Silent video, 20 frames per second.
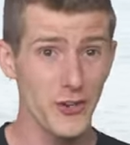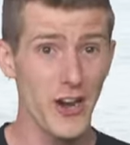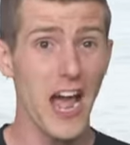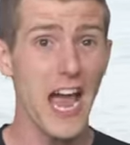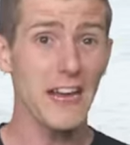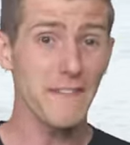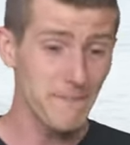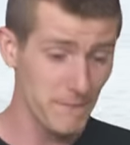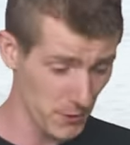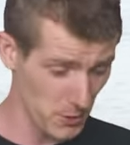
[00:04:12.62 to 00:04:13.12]
your
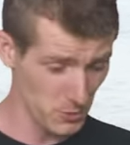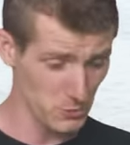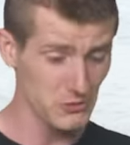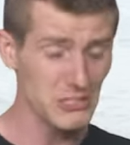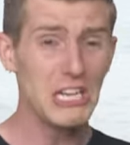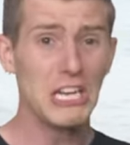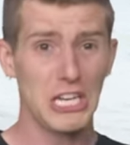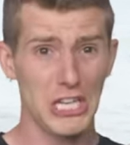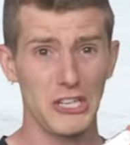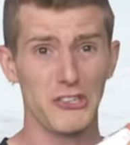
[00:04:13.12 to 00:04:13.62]
iPhone
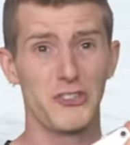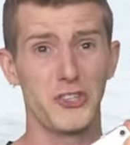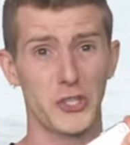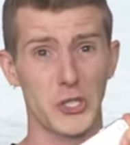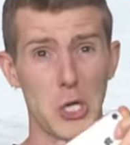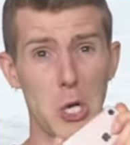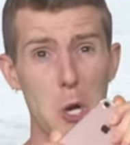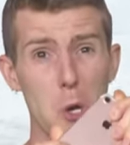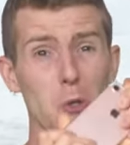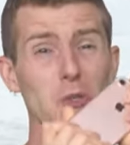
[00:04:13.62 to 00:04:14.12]
is
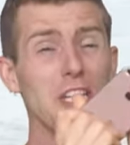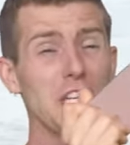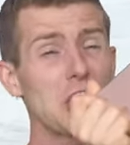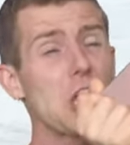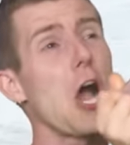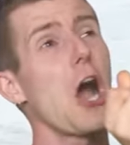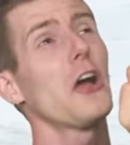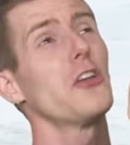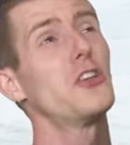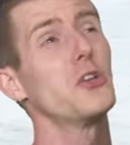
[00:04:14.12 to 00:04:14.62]
your only
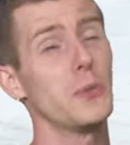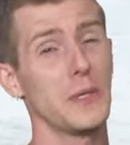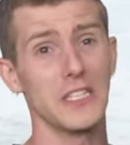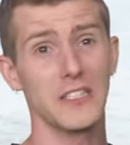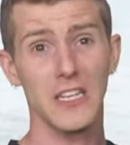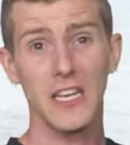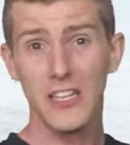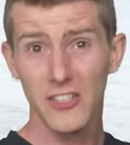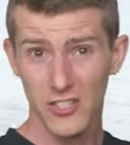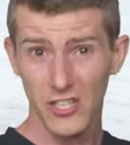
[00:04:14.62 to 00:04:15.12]

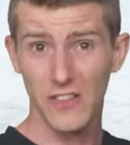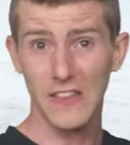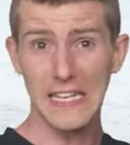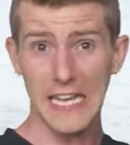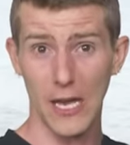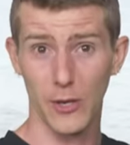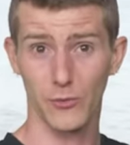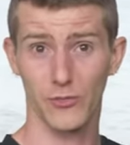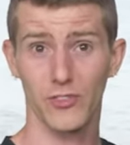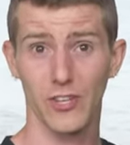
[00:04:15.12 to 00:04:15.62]
conduit to
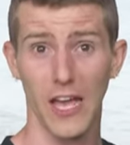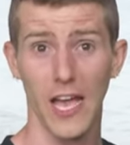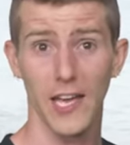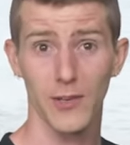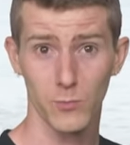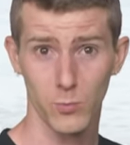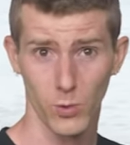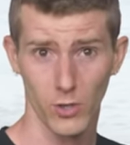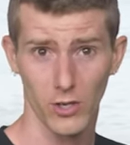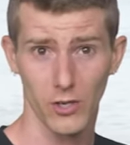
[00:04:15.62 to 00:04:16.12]
the
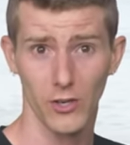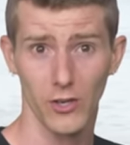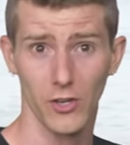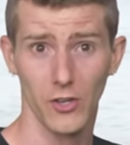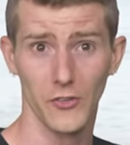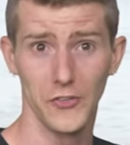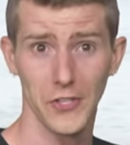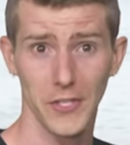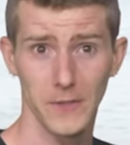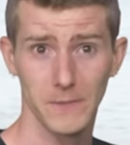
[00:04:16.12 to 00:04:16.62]
outside
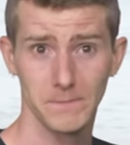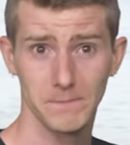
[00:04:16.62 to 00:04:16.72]
world.